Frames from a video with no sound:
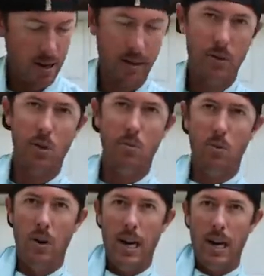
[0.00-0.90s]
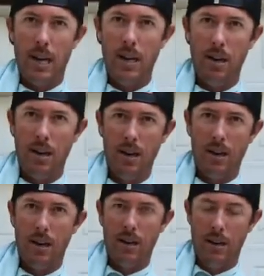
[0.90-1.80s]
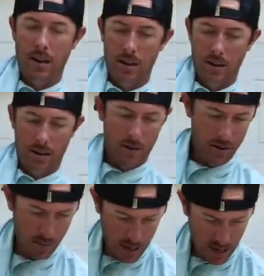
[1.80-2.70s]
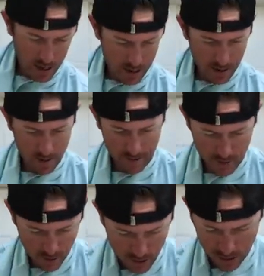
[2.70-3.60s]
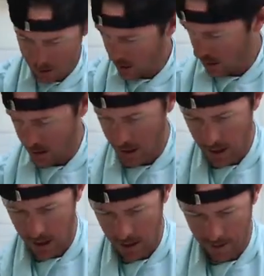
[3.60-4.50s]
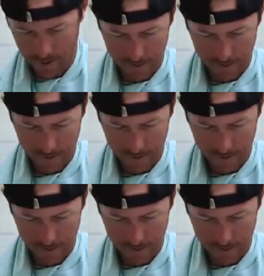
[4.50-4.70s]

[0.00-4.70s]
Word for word: Now there's some red on the back, you guys can see that.